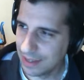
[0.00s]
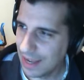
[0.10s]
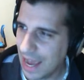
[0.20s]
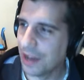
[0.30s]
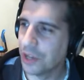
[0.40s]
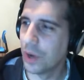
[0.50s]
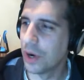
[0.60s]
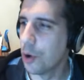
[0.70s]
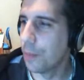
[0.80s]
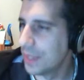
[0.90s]
how do you want
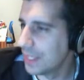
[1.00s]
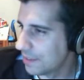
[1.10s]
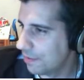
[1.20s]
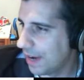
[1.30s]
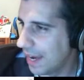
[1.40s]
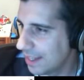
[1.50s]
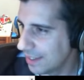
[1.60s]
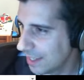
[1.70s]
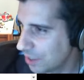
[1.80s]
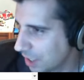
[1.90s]
to open this file,
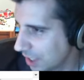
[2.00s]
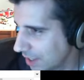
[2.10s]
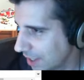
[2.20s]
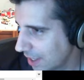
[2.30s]
and then you can